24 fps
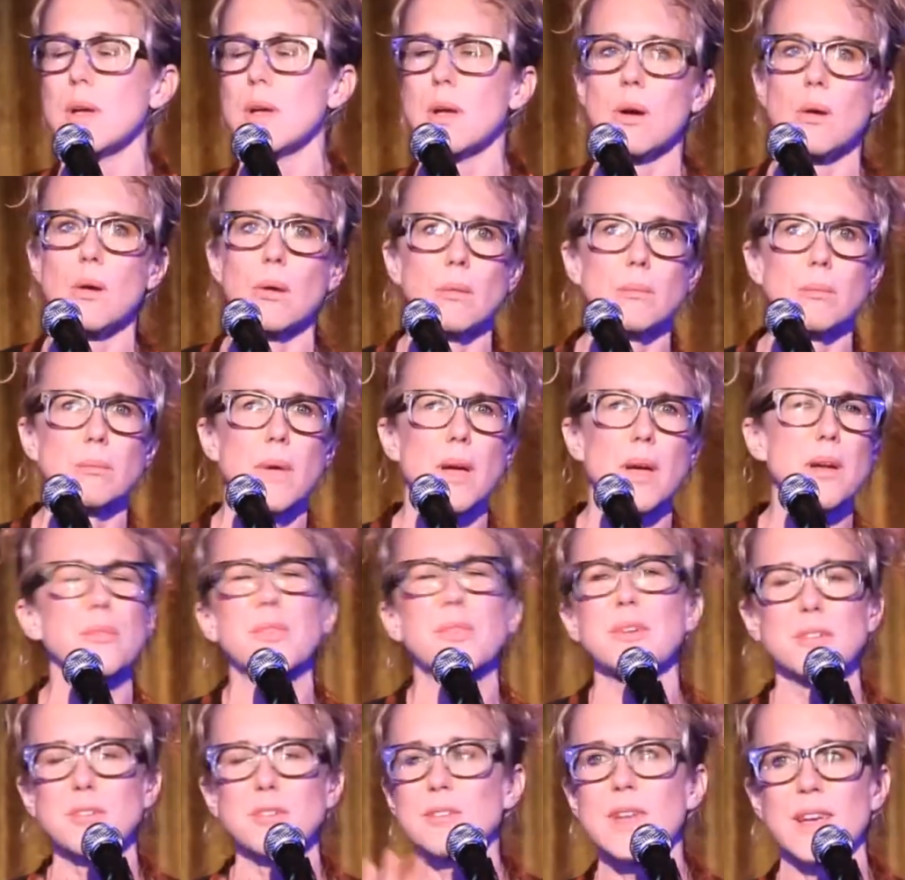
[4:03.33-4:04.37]
Or, I don't
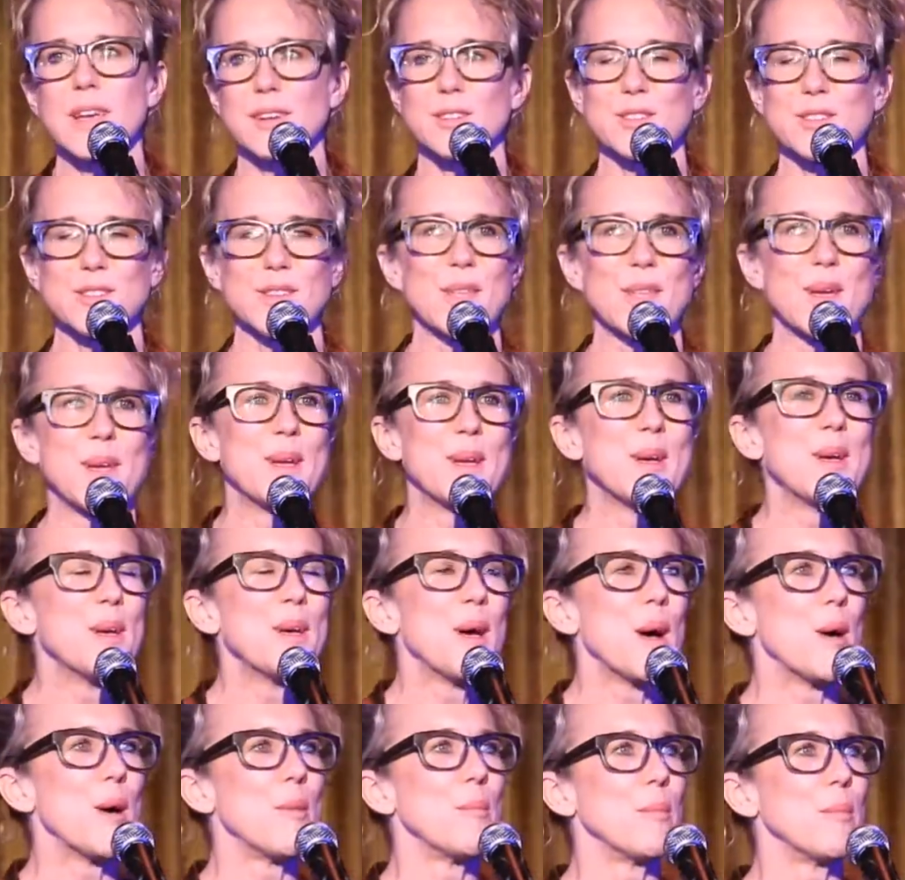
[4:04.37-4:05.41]
think, she didn't actually say
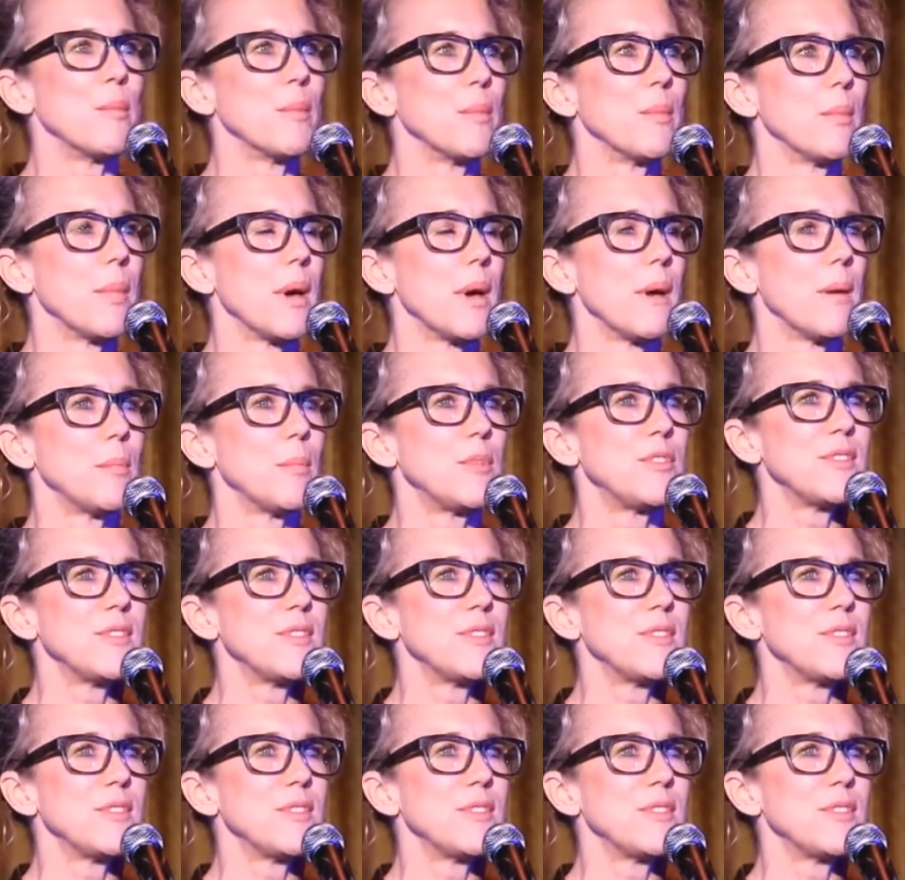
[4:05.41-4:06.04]
that.